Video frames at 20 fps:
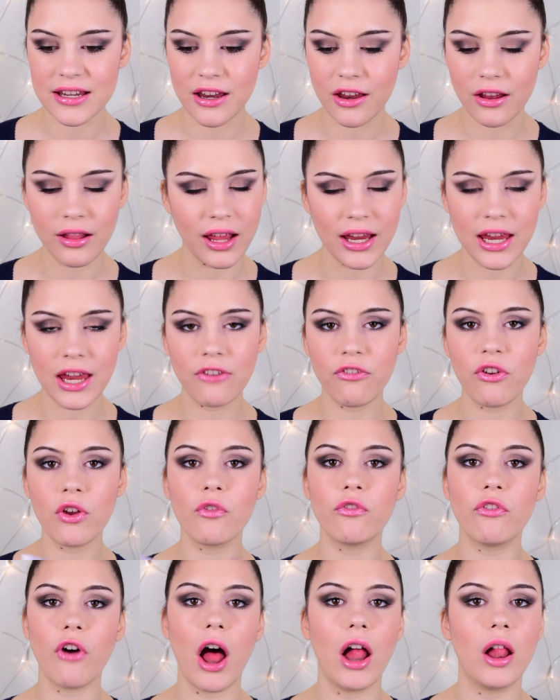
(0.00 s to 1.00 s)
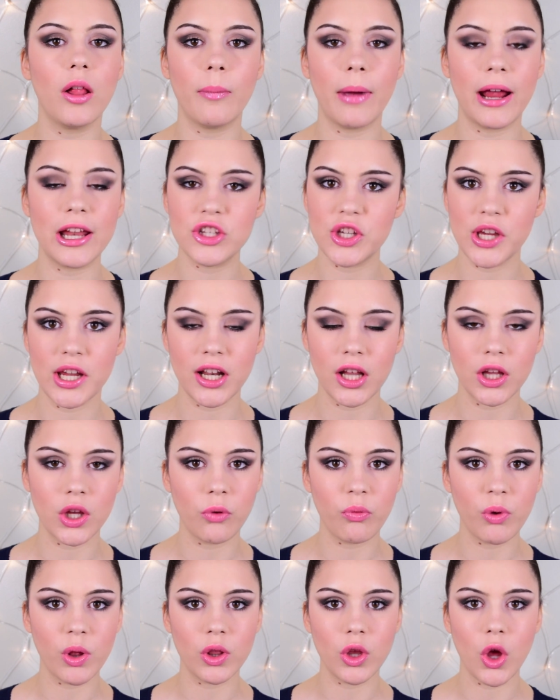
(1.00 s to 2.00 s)
If you follow my channel,
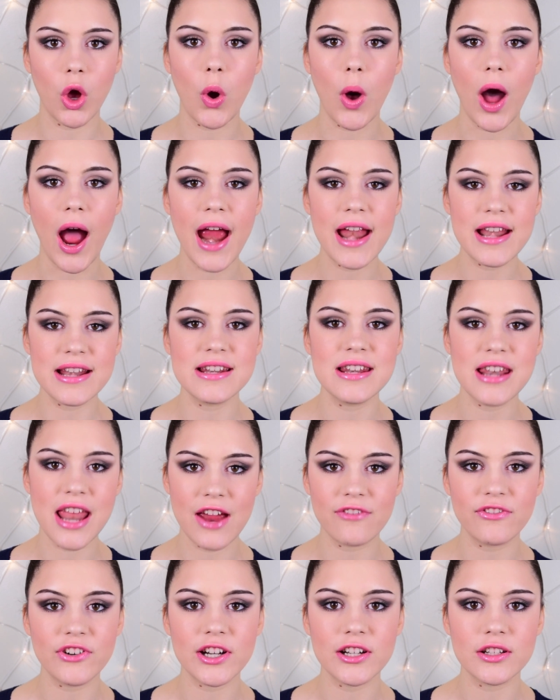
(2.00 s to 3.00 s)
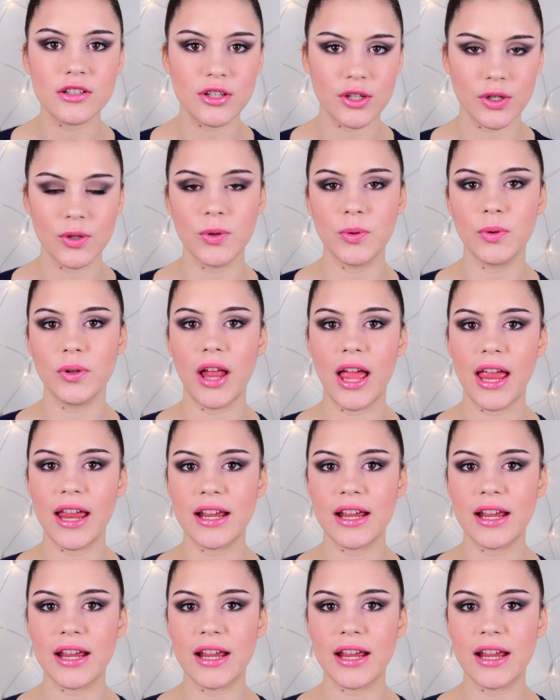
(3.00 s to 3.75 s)
you will know I never do